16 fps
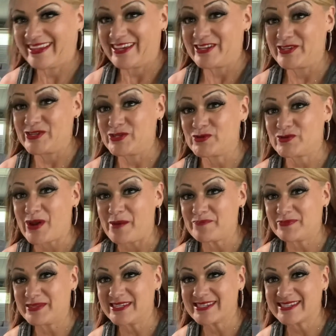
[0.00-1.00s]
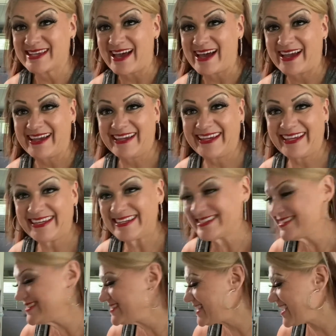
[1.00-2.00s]
drop this guy
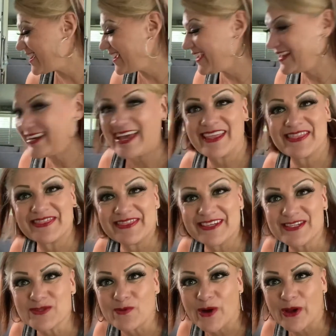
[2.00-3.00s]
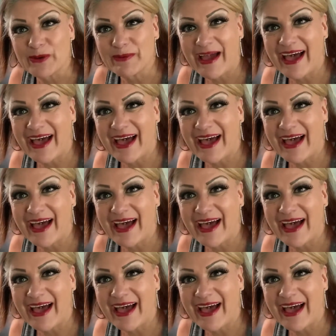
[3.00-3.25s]
inside this water bath.